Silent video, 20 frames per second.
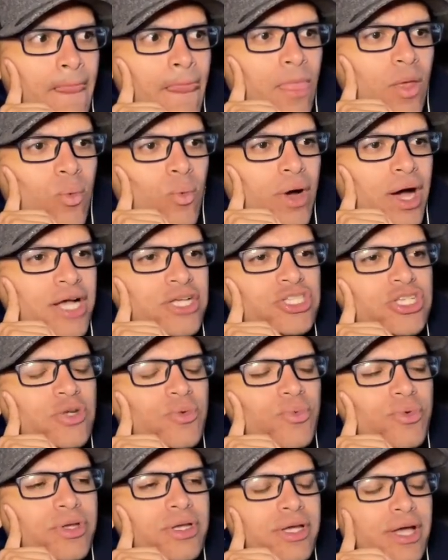Why is she
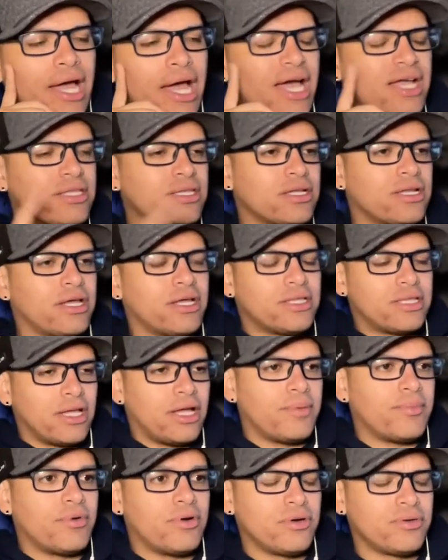reacting like
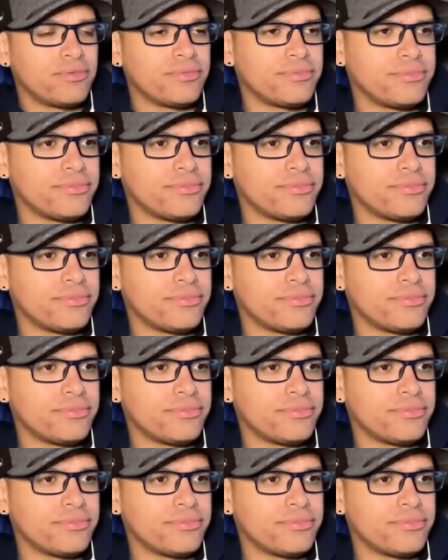that, bro?